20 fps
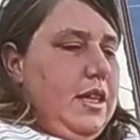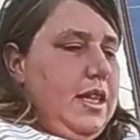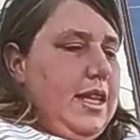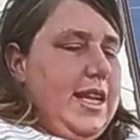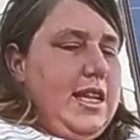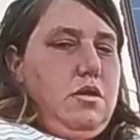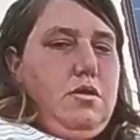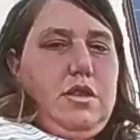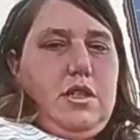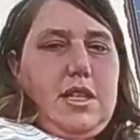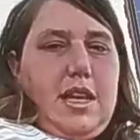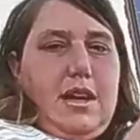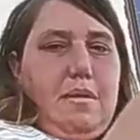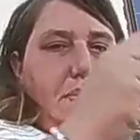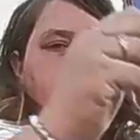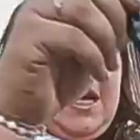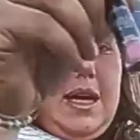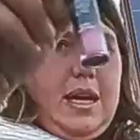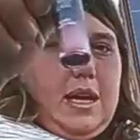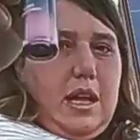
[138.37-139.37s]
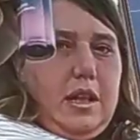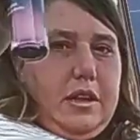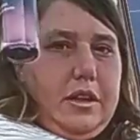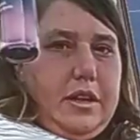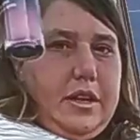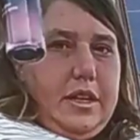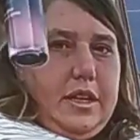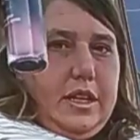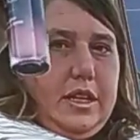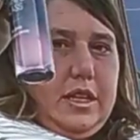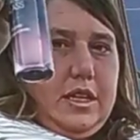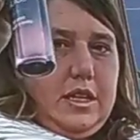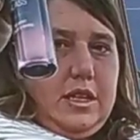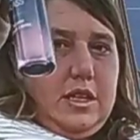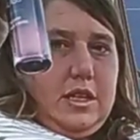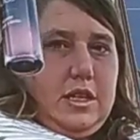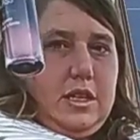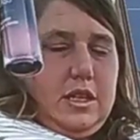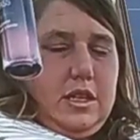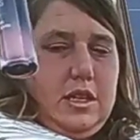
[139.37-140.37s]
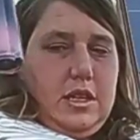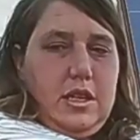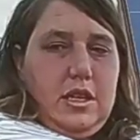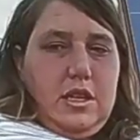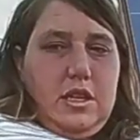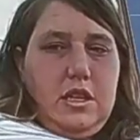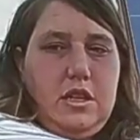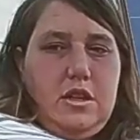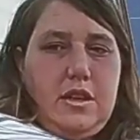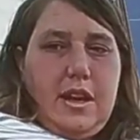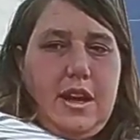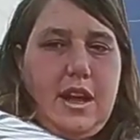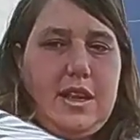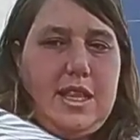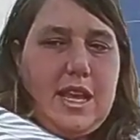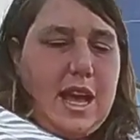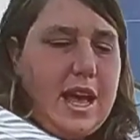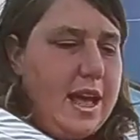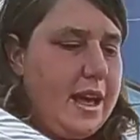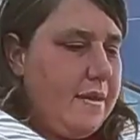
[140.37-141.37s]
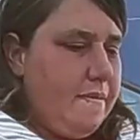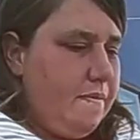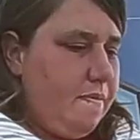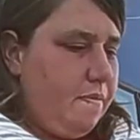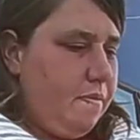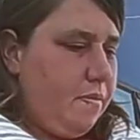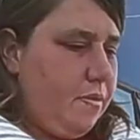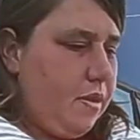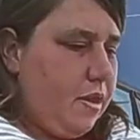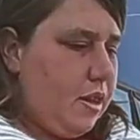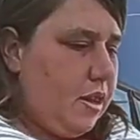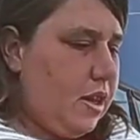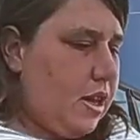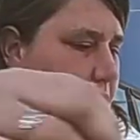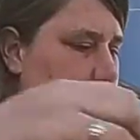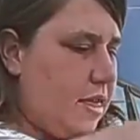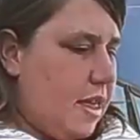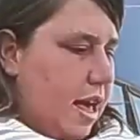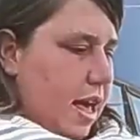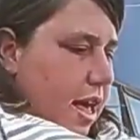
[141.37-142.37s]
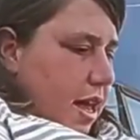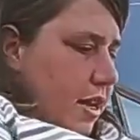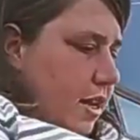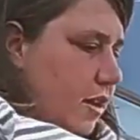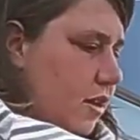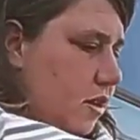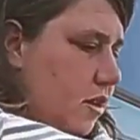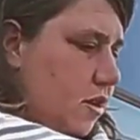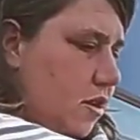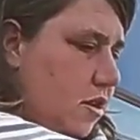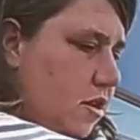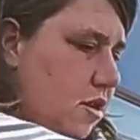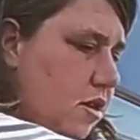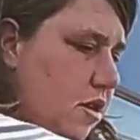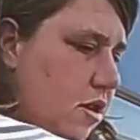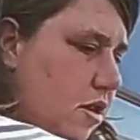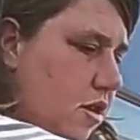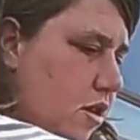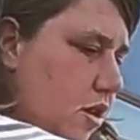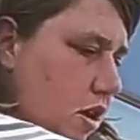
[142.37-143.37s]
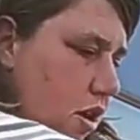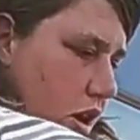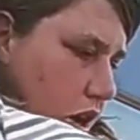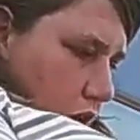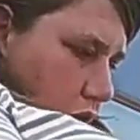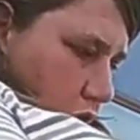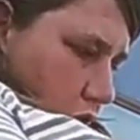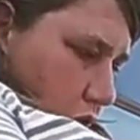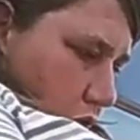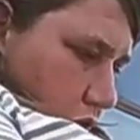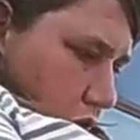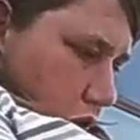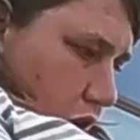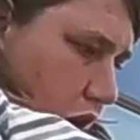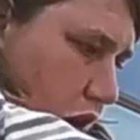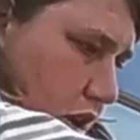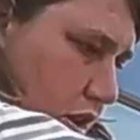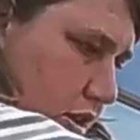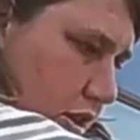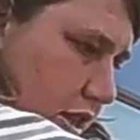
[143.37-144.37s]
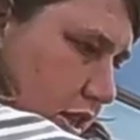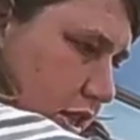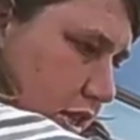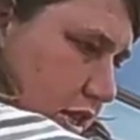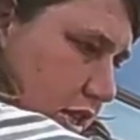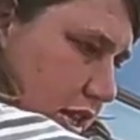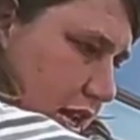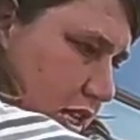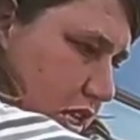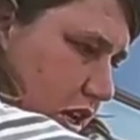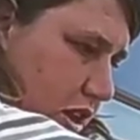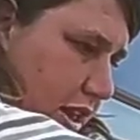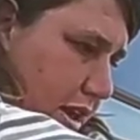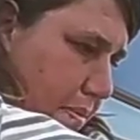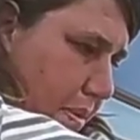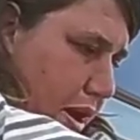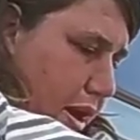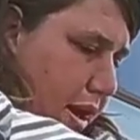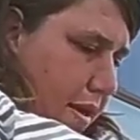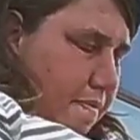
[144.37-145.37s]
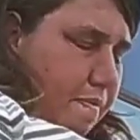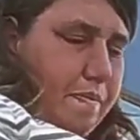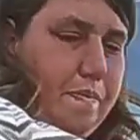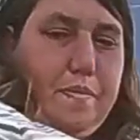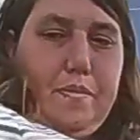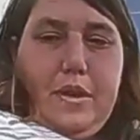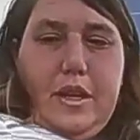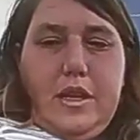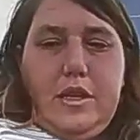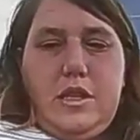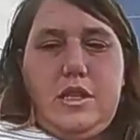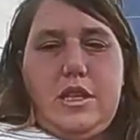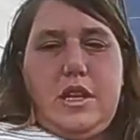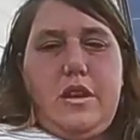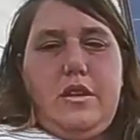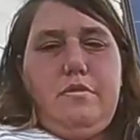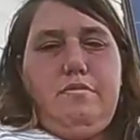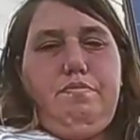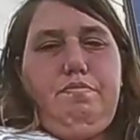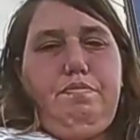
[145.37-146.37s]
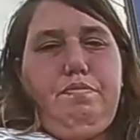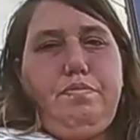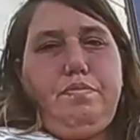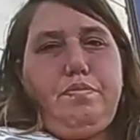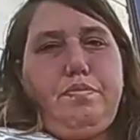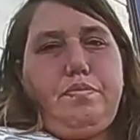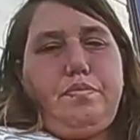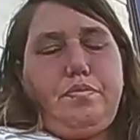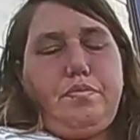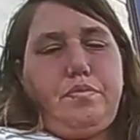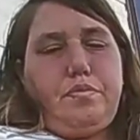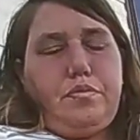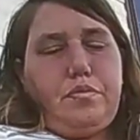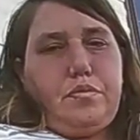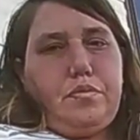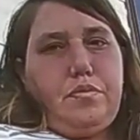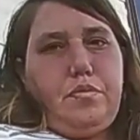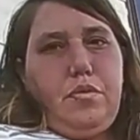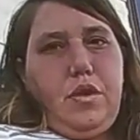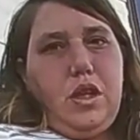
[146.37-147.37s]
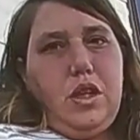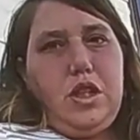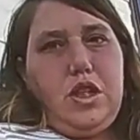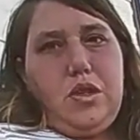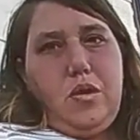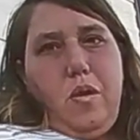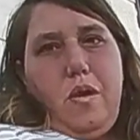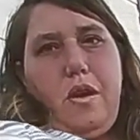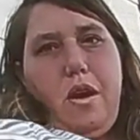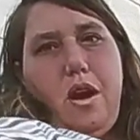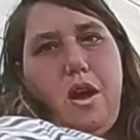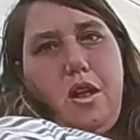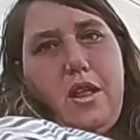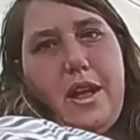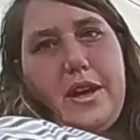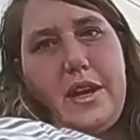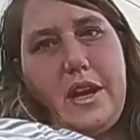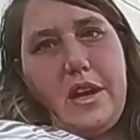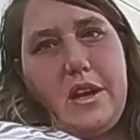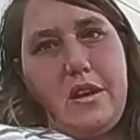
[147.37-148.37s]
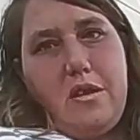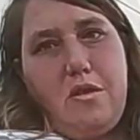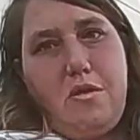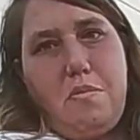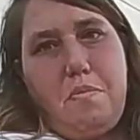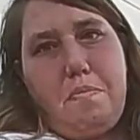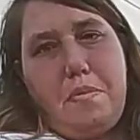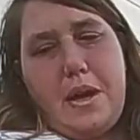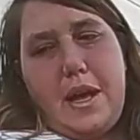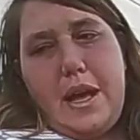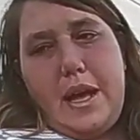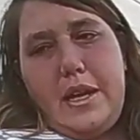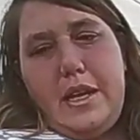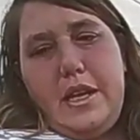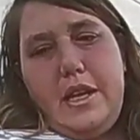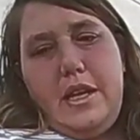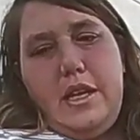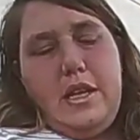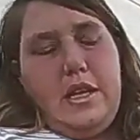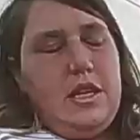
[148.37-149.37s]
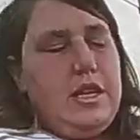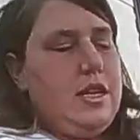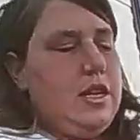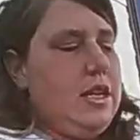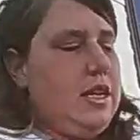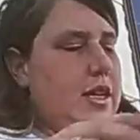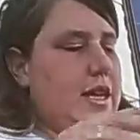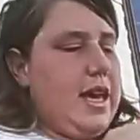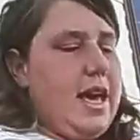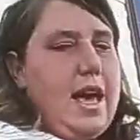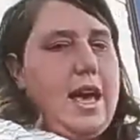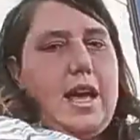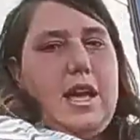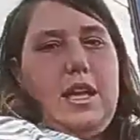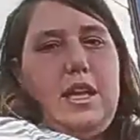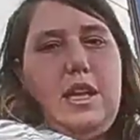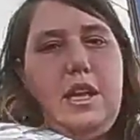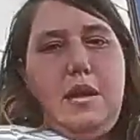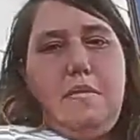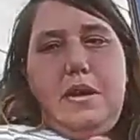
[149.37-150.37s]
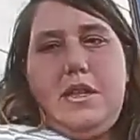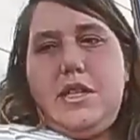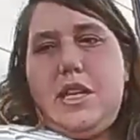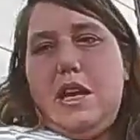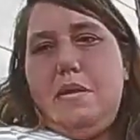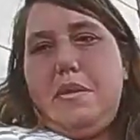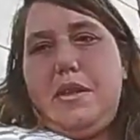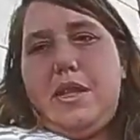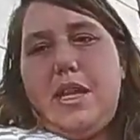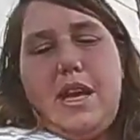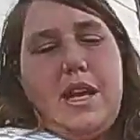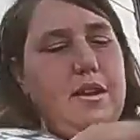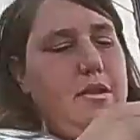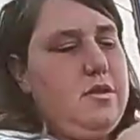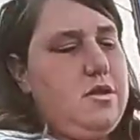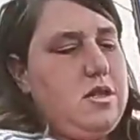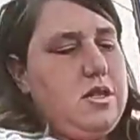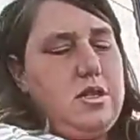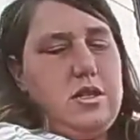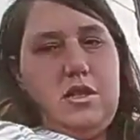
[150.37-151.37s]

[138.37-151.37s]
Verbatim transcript: This one's like a pink color. I got that. And then, uh, that's all I bought. So, short haul, I know, but yeah, I'm excited about those.